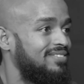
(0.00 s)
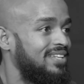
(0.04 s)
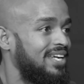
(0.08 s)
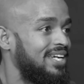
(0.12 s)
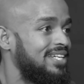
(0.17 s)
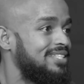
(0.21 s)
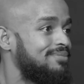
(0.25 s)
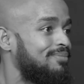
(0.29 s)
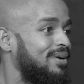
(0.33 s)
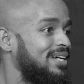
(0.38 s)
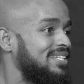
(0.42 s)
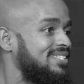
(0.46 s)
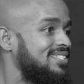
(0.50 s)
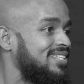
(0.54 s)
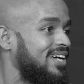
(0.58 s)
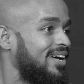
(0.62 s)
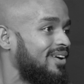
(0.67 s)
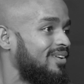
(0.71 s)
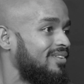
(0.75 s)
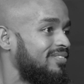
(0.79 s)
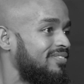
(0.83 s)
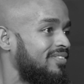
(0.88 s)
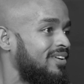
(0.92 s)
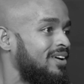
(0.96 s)
days
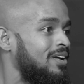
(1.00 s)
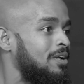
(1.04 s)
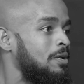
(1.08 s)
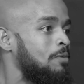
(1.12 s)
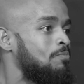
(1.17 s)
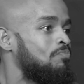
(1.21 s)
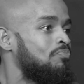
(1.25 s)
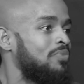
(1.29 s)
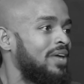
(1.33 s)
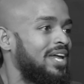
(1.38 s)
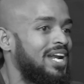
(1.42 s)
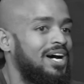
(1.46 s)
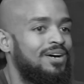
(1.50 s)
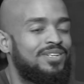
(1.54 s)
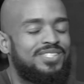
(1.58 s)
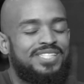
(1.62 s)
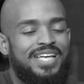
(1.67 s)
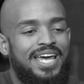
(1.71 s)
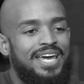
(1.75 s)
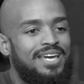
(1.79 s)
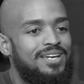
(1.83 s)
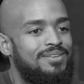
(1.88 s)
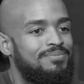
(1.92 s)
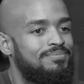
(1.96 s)
myself. And I was
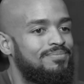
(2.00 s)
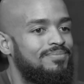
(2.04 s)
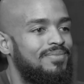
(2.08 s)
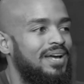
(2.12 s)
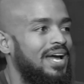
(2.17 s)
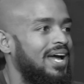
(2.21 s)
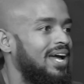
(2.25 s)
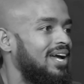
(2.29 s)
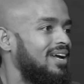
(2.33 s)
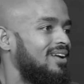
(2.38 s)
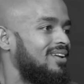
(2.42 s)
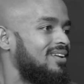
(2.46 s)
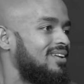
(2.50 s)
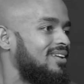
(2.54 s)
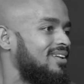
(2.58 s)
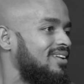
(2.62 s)
like, man,